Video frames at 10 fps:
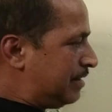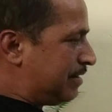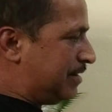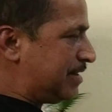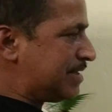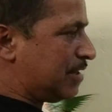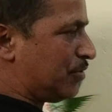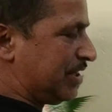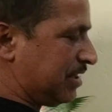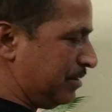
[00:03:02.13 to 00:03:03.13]
this
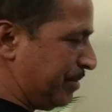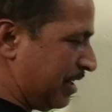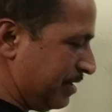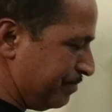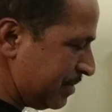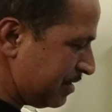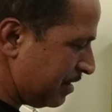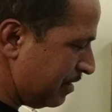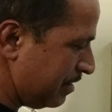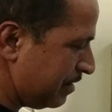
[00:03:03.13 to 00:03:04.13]
equation
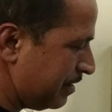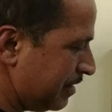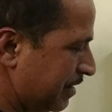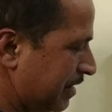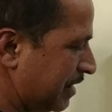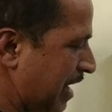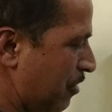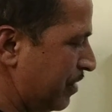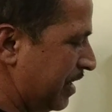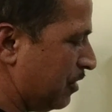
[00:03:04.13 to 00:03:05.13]
becomes
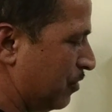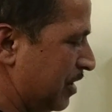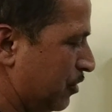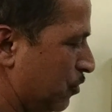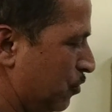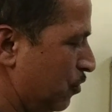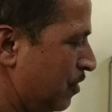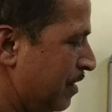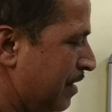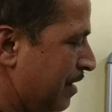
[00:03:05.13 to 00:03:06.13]
tau equal to
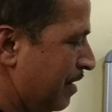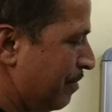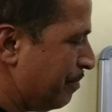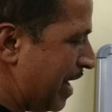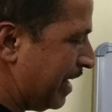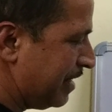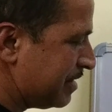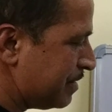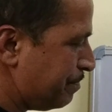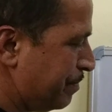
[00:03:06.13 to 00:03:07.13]

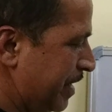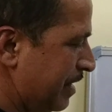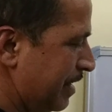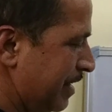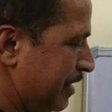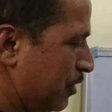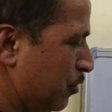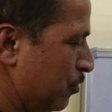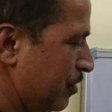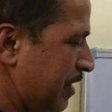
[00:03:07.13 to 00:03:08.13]
minus P
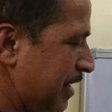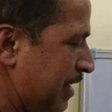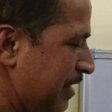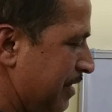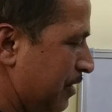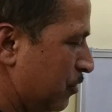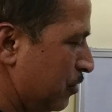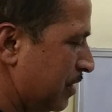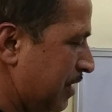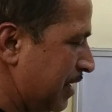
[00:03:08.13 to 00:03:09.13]
into E
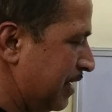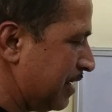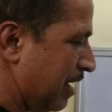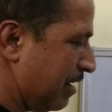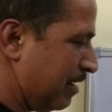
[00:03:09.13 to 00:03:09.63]
into theta.